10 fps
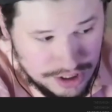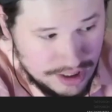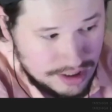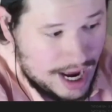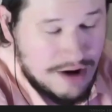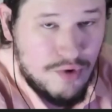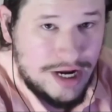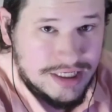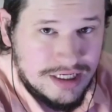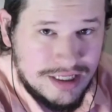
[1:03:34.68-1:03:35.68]
I want to
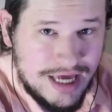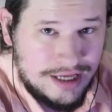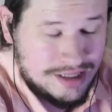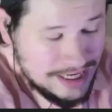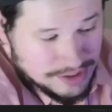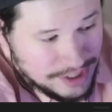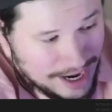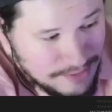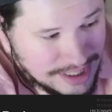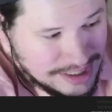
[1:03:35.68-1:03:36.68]
see that. That's what I
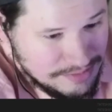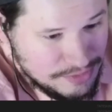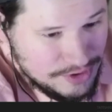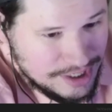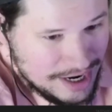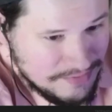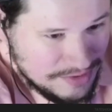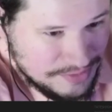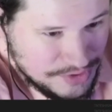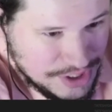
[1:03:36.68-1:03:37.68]
want to see more. And
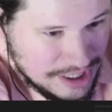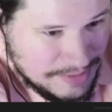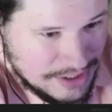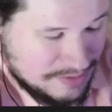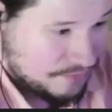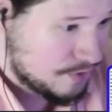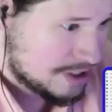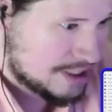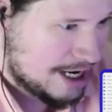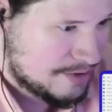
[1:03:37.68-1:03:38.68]
we talked about this before these
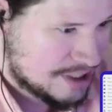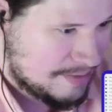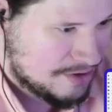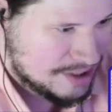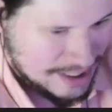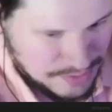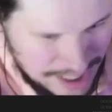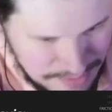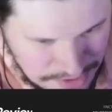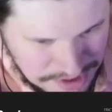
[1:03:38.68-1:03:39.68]
cameras came out. That's why I'm
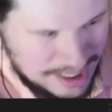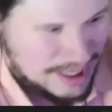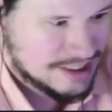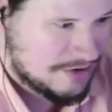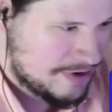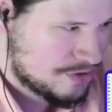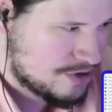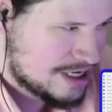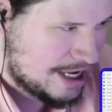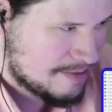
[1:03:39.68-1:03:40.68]
more in the A7 and 3
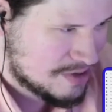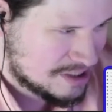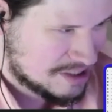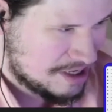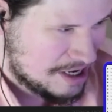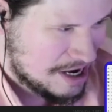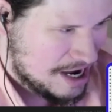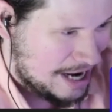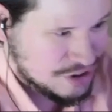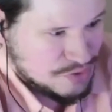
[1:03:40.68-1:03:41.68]
camp is
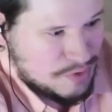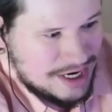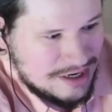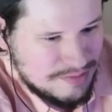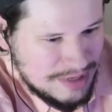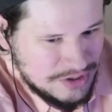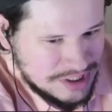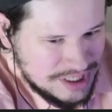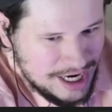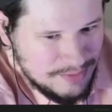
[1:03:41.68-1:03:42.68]
I just wanted a mirrorless
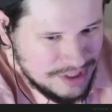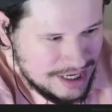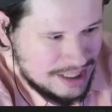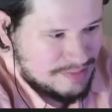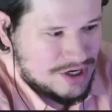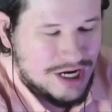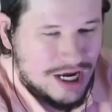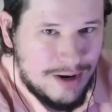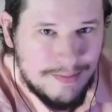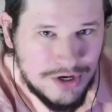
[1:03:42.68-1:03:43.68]
camera that has better
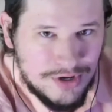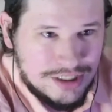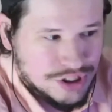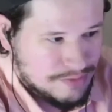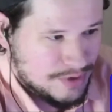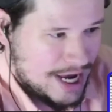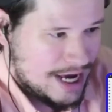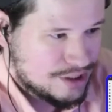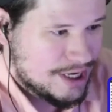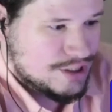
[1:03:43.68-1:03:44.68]
dynamic range than we had in
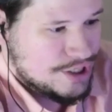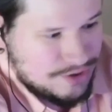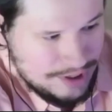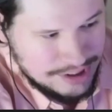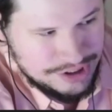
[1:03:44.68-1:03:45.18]
the last generation.